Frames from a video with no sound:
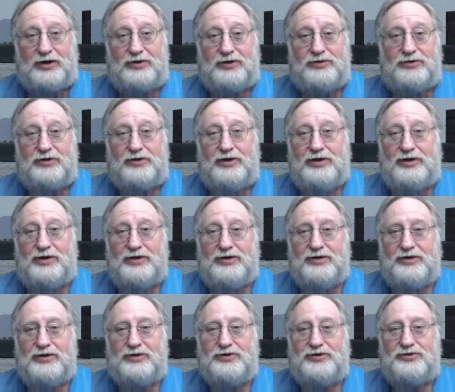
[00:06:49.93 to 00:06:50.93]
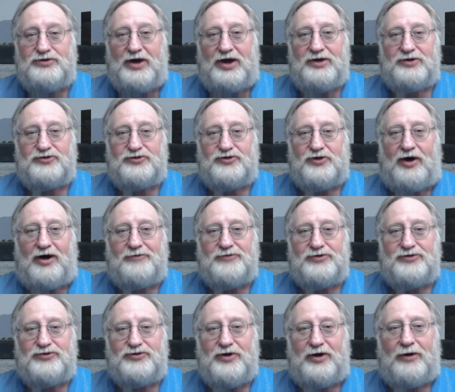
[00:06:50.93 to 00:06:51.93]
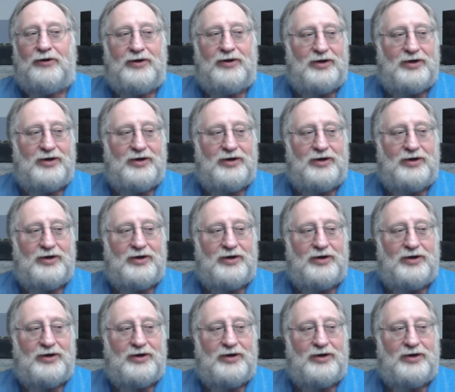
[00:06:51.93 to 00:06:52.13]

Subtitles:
in the dentist office there,